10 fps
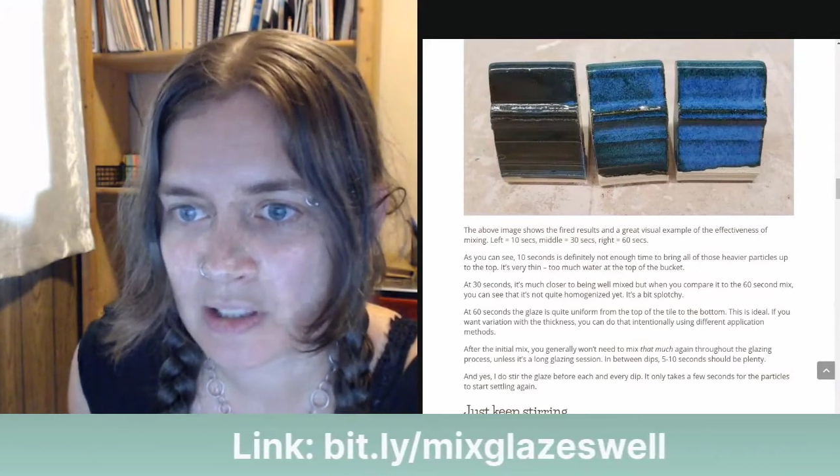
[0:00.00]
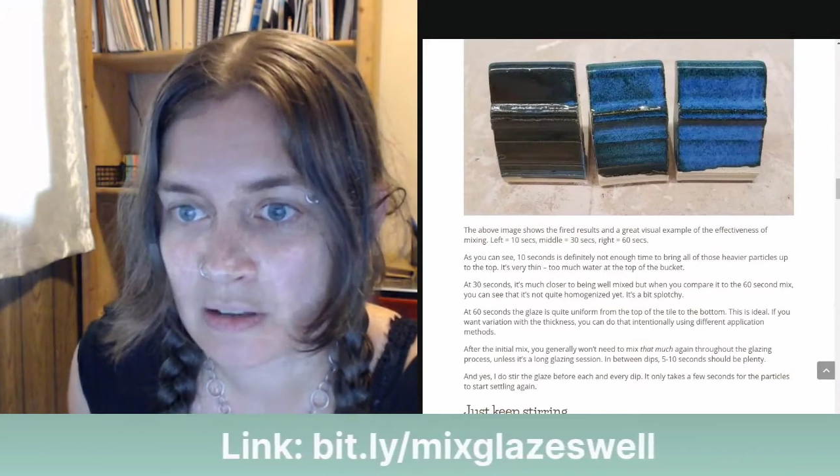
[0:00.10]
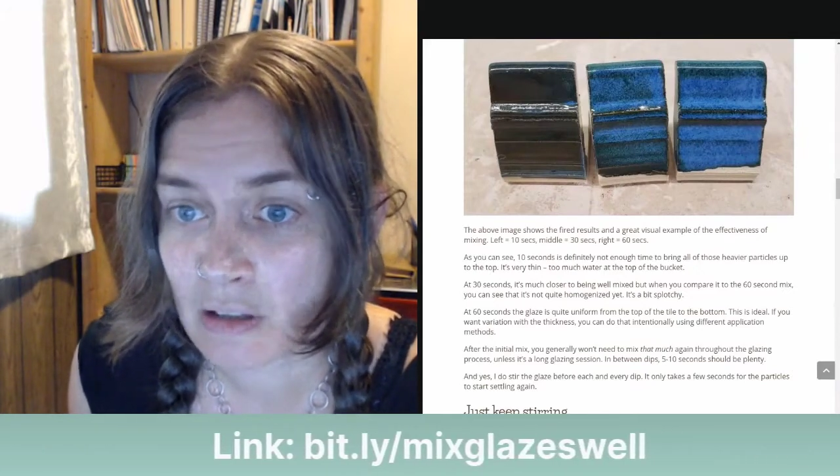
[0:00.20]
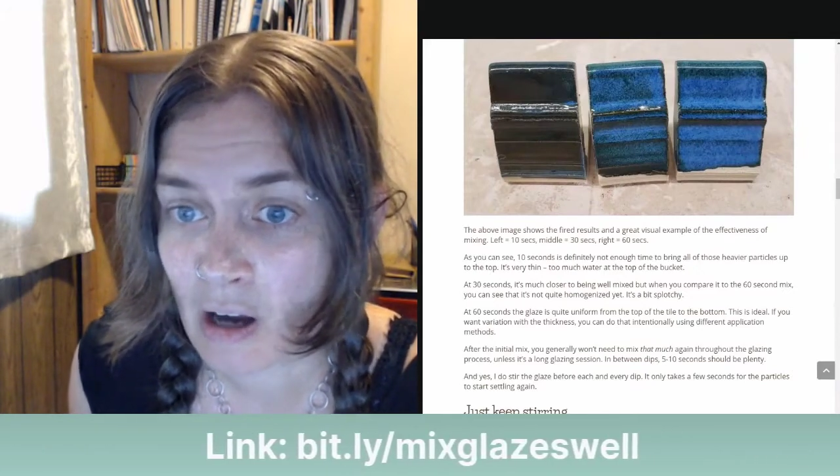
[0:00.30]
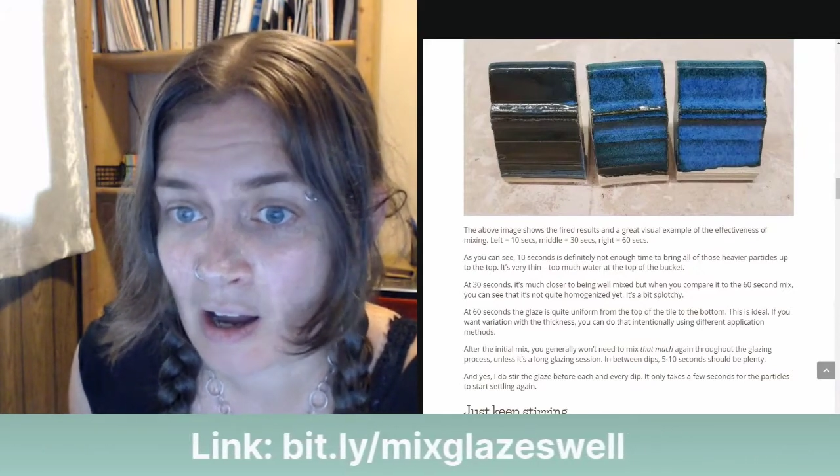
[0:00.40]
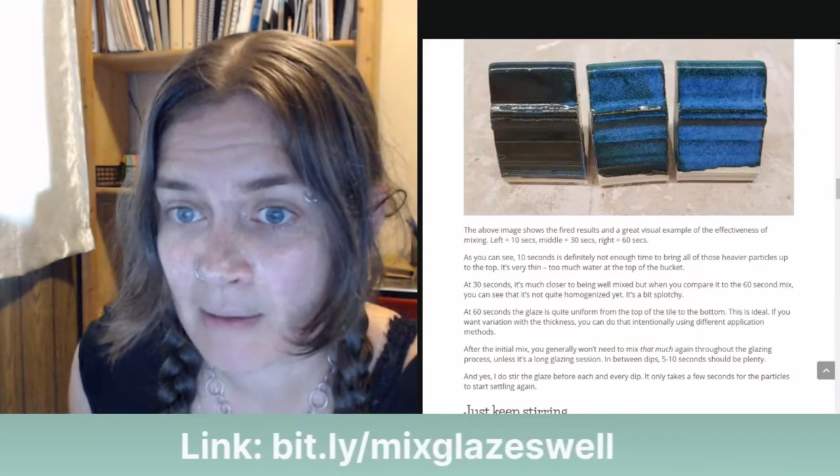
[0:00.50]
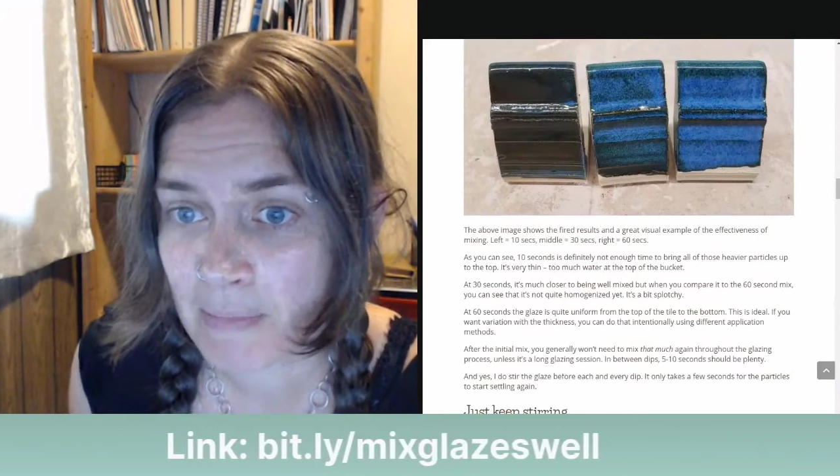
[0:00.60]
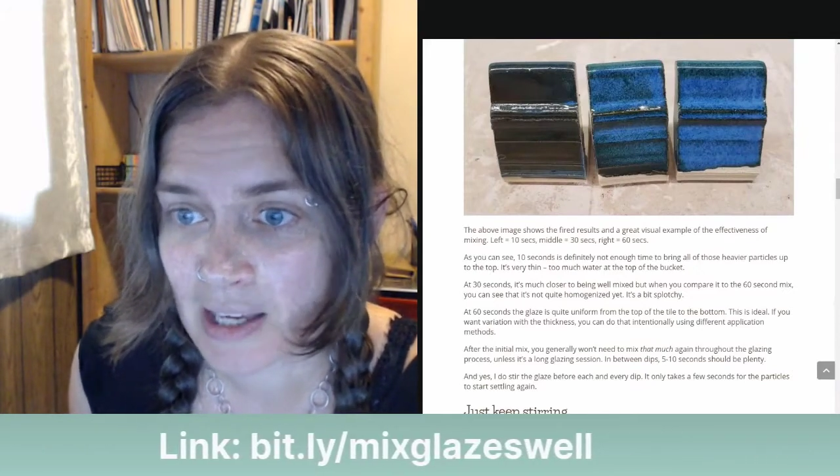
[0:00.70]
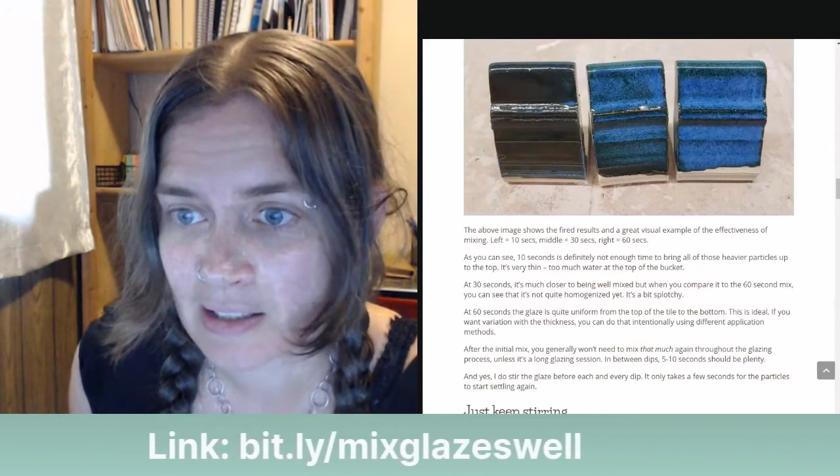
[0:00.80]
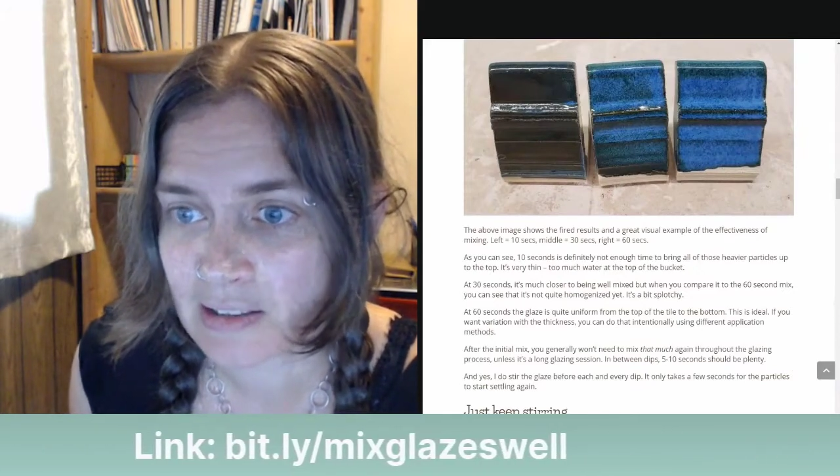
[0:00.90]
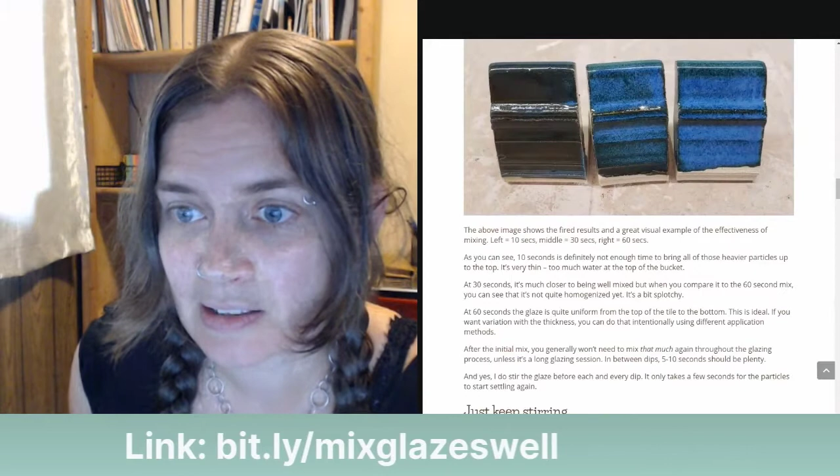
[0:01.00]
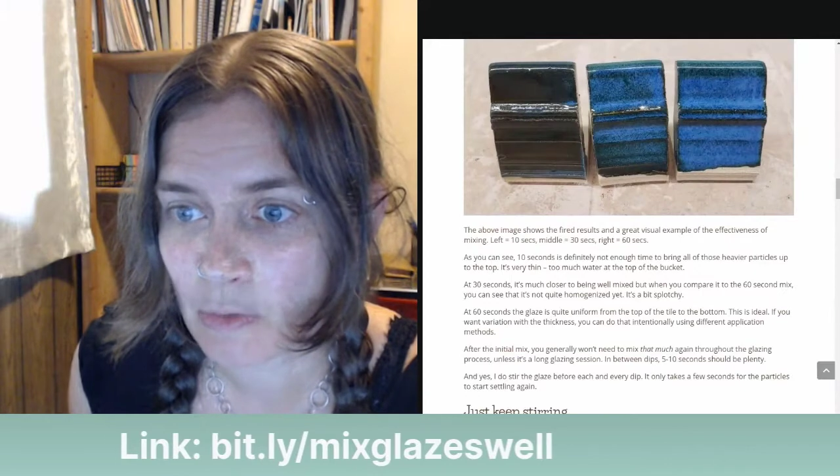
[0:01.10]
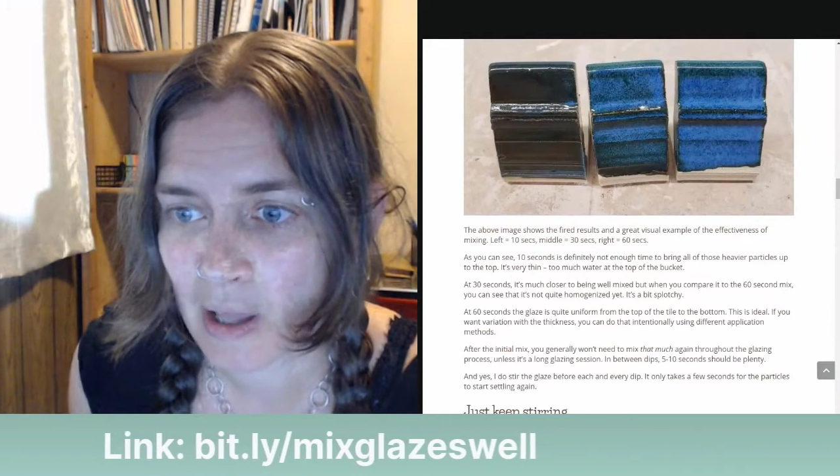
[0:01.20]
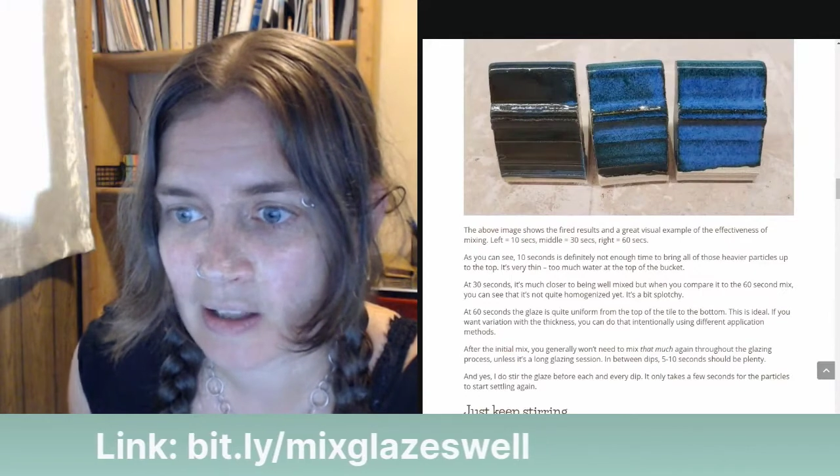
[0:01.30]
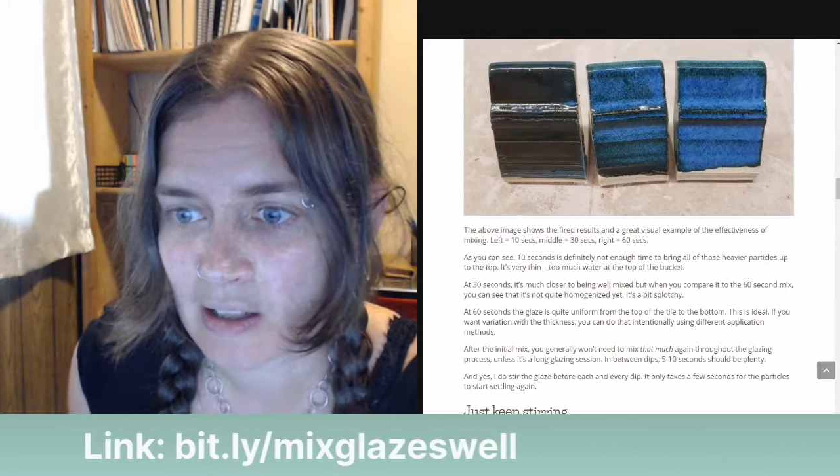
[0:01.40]
not mixed
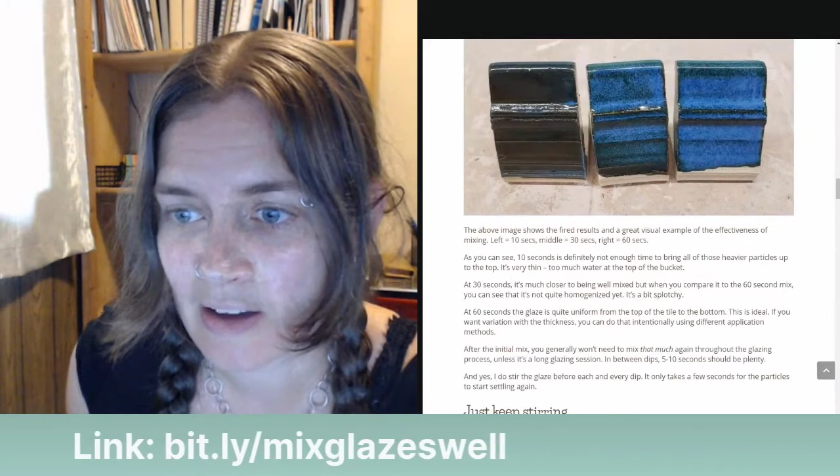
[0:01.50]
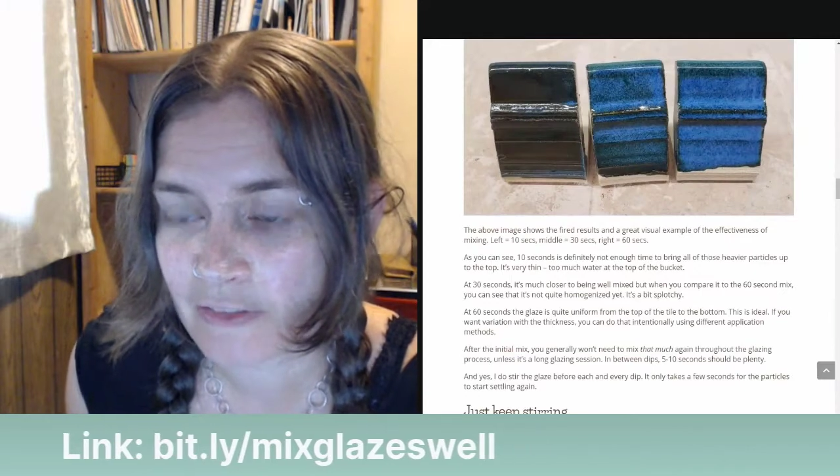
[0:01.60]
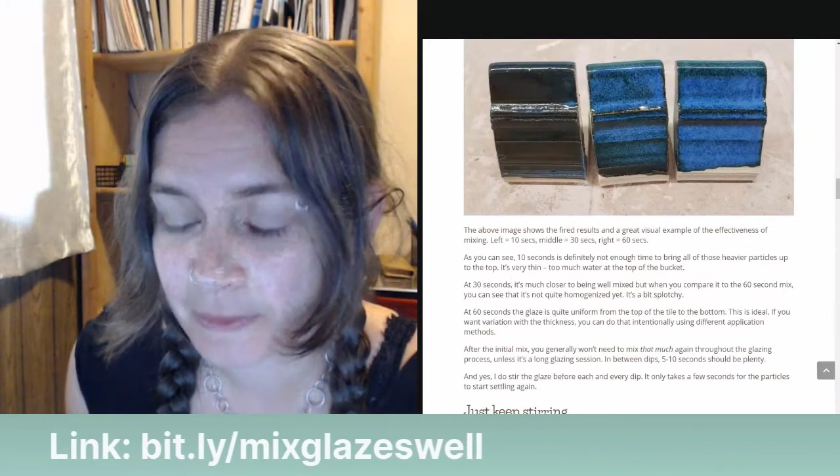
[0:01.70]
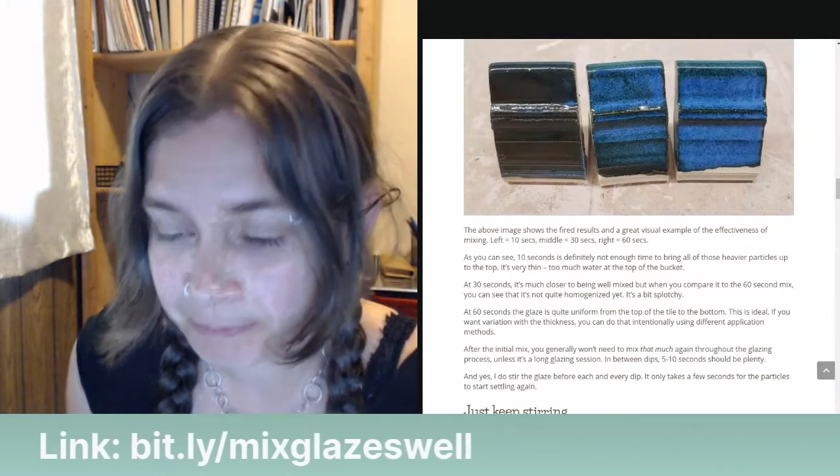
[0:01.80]
well enough.